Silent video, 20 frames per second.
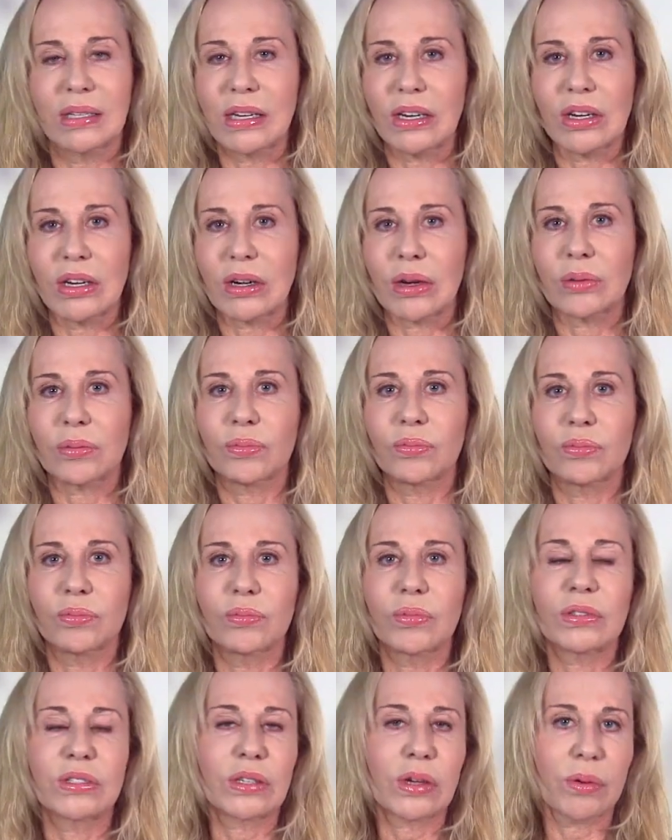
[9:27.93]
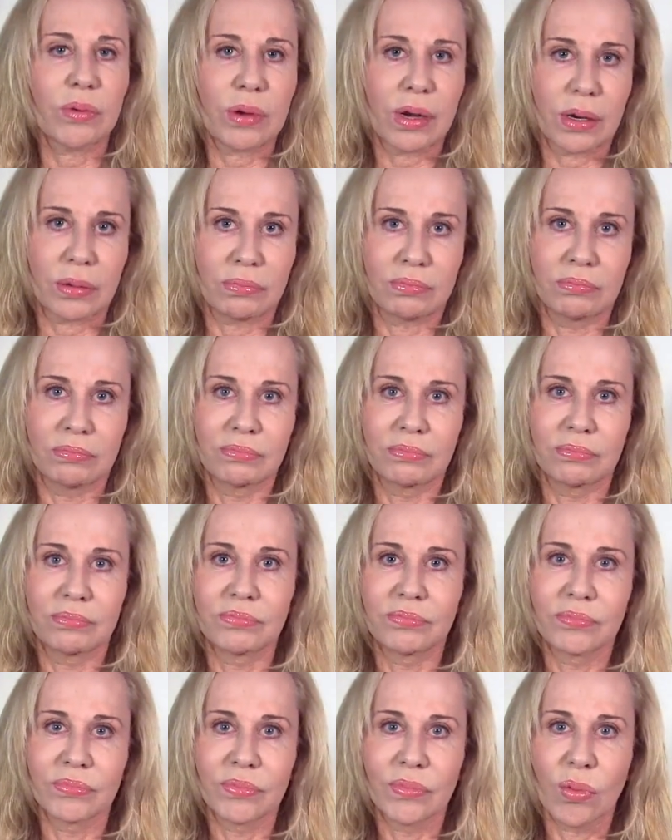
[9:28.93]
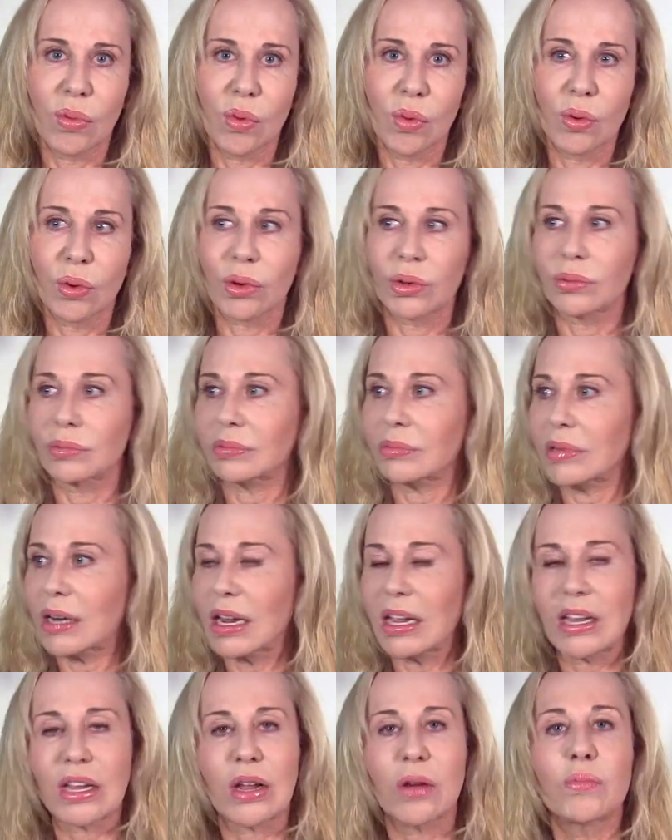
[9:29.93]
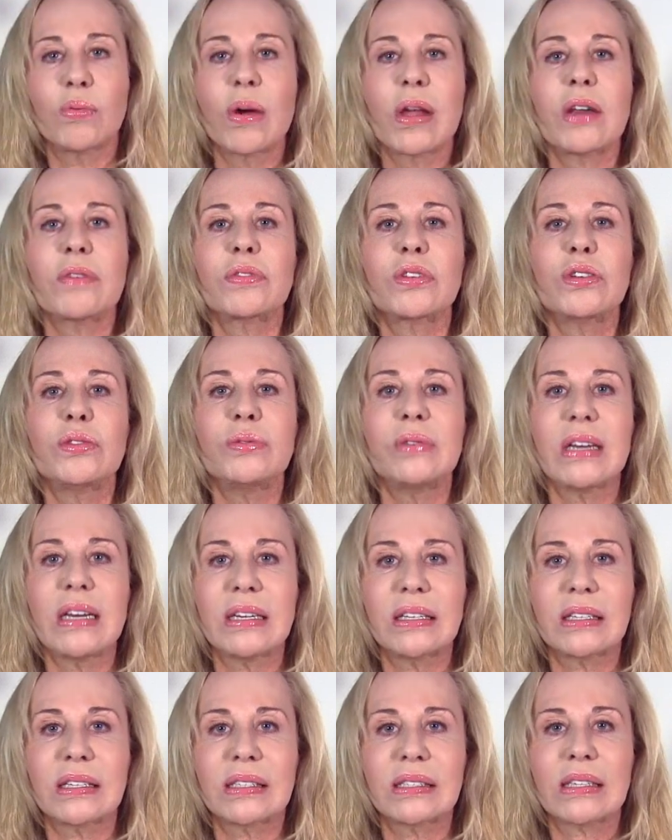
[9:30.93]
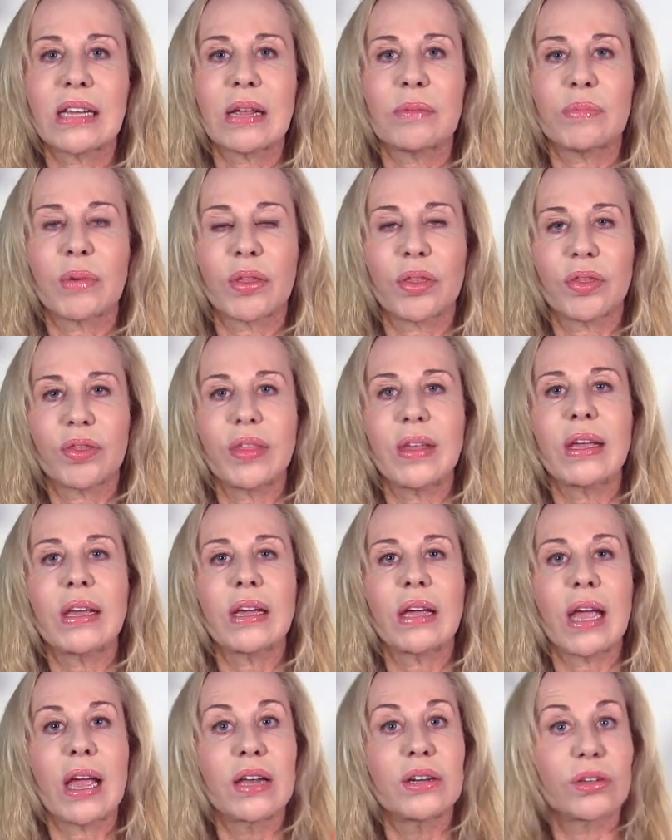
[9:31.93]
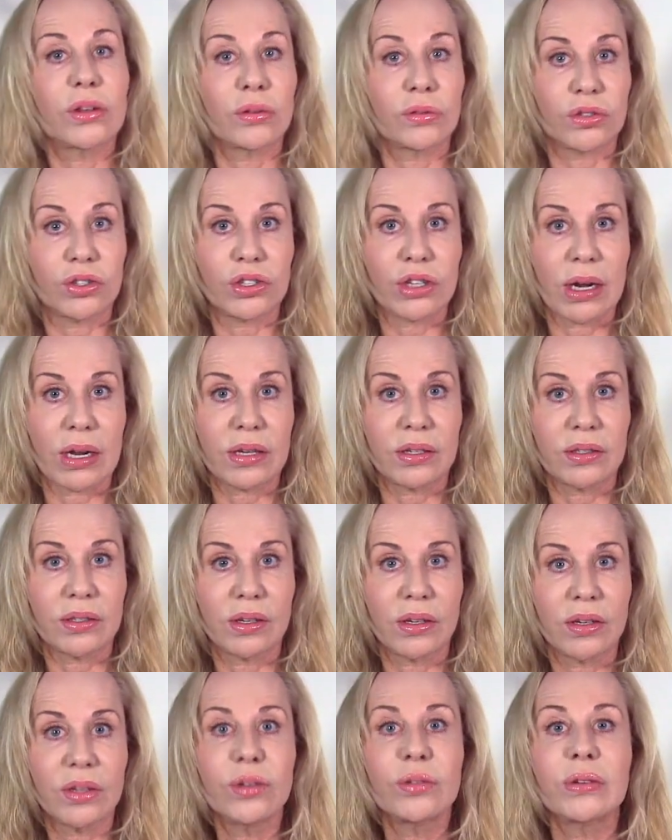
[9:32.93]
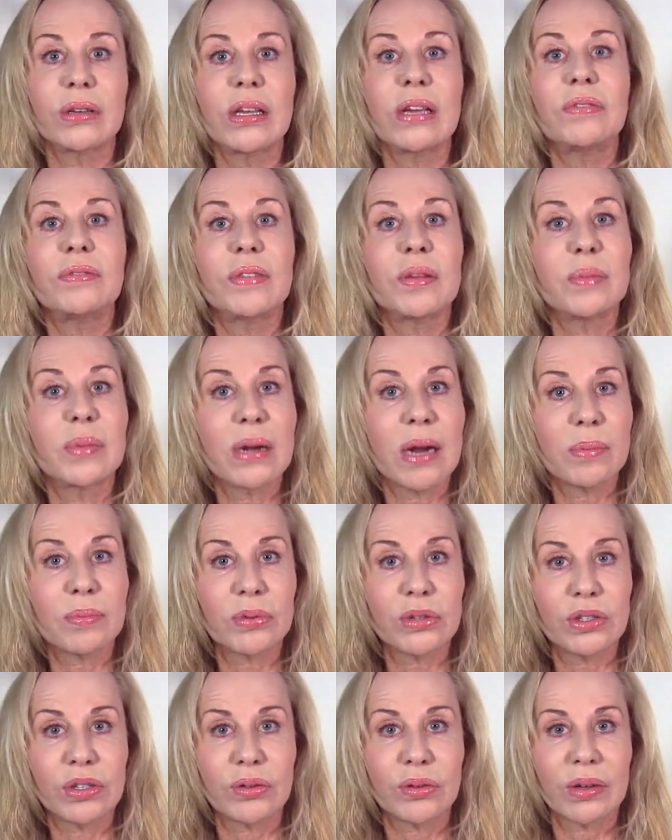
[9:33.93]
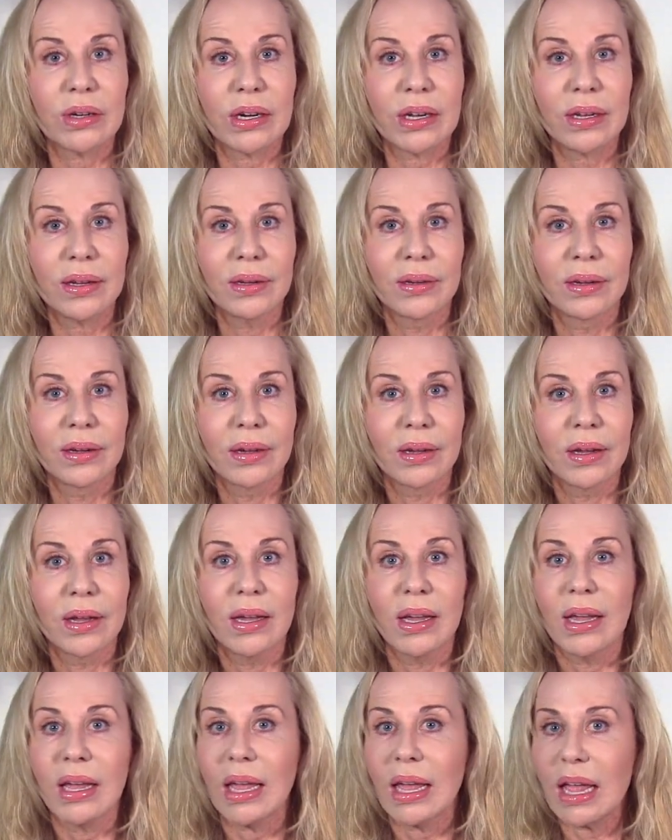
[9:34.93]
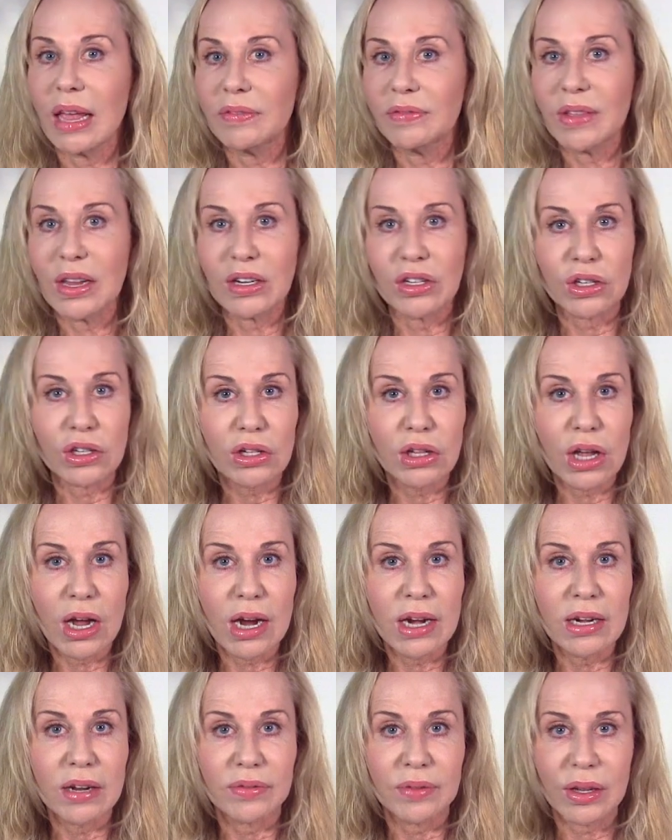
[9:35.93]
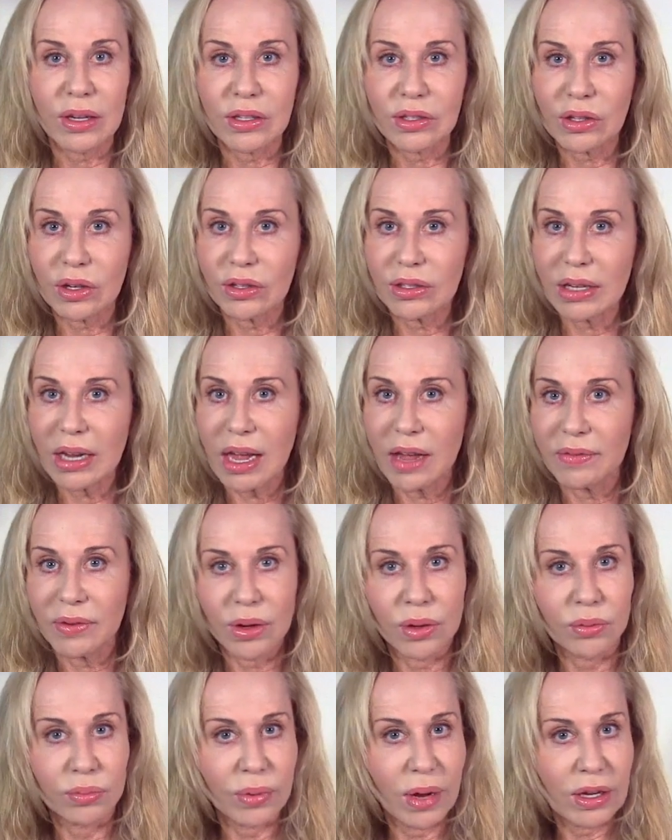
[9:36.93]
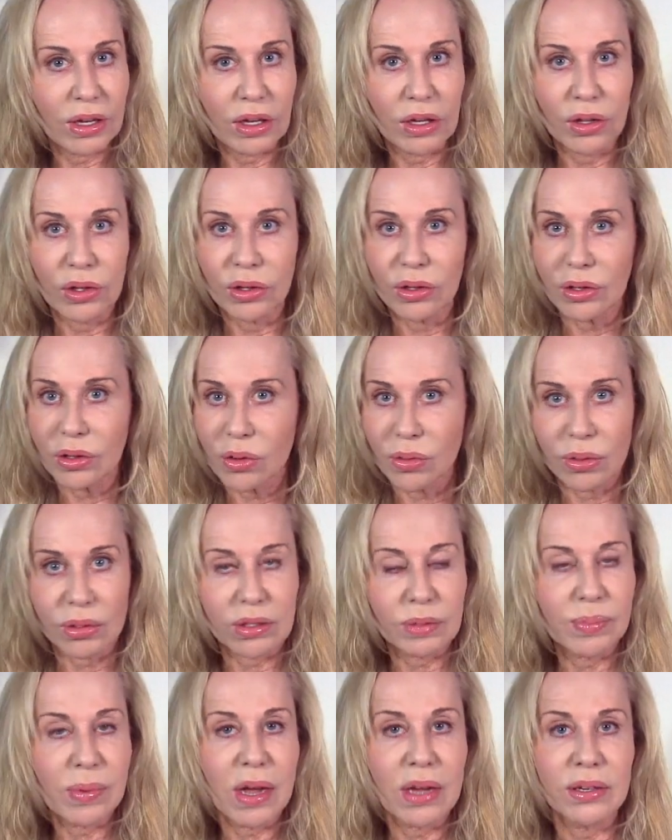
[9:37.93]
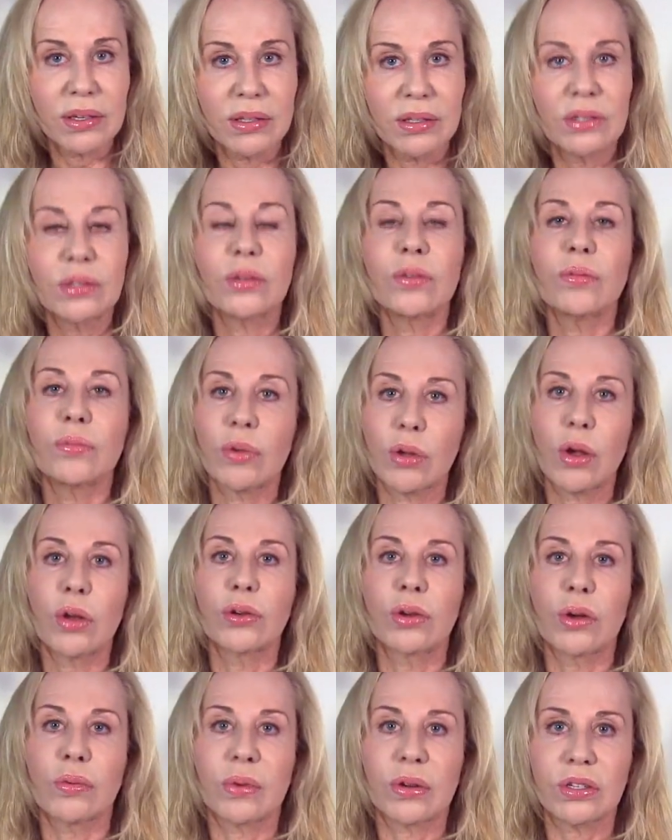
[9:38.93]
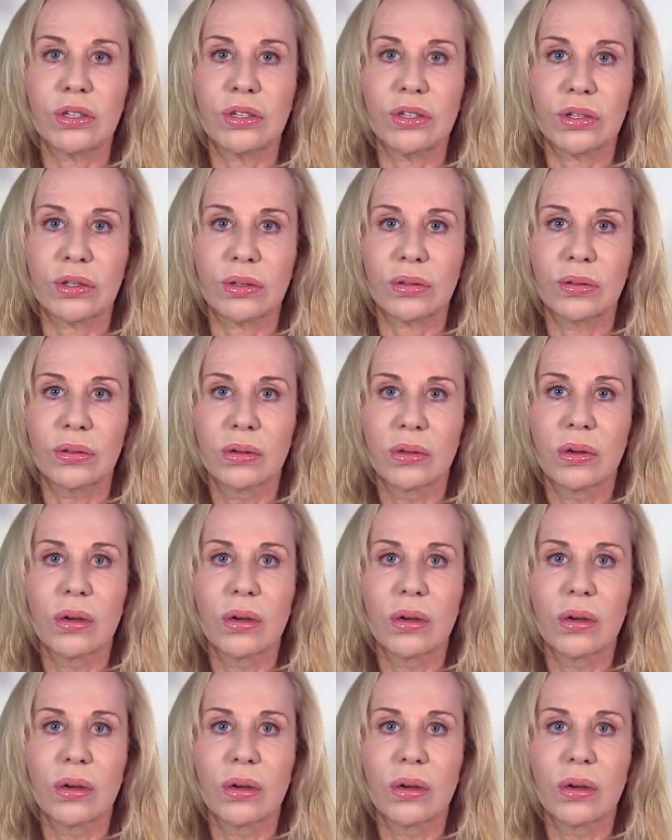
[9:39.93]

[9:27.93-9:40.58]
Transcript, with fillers: You know, what's going on? or whatever you need to say, but think and don't chase. You give them an opportunity. If they decline, if they start to have irregular correspondence, we all know what to do.